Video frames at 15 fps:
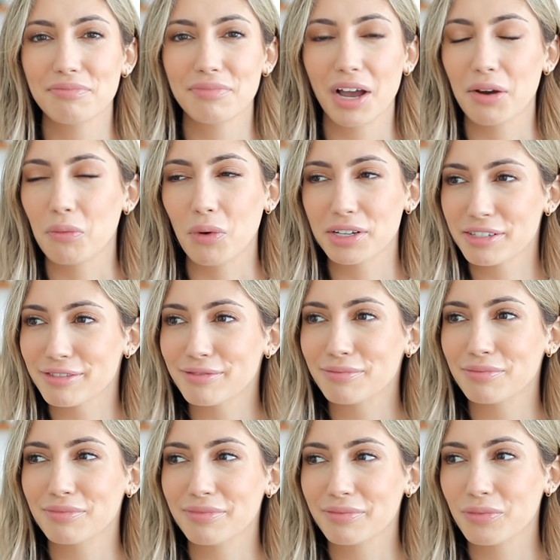I wasn't
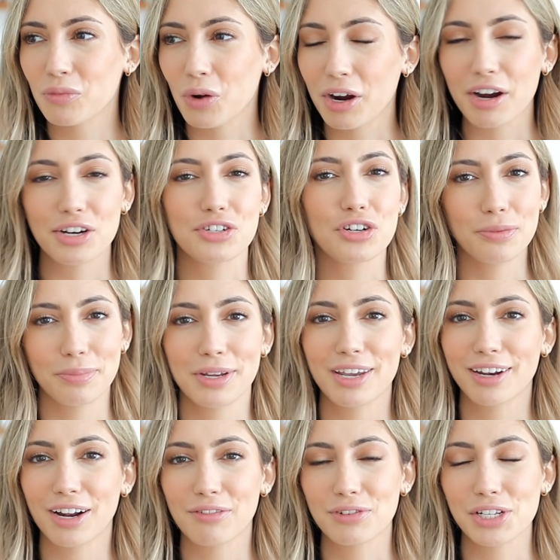where I should be
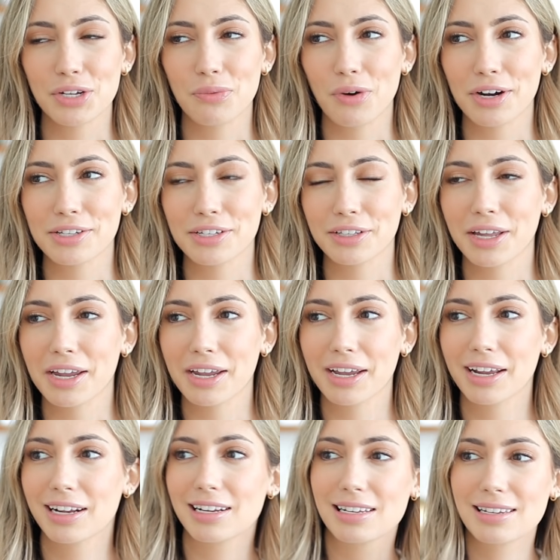and I really wanted to
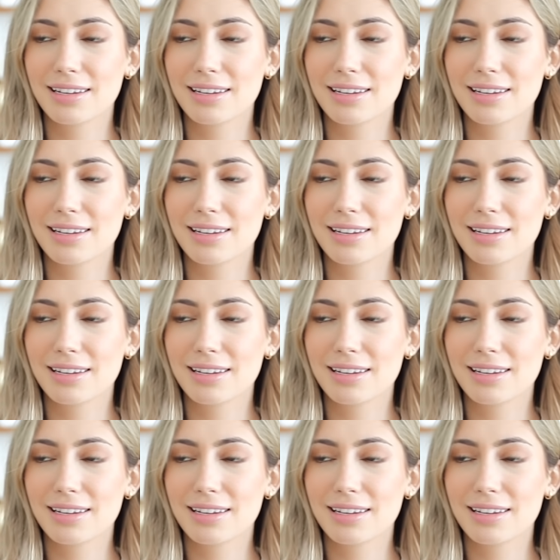like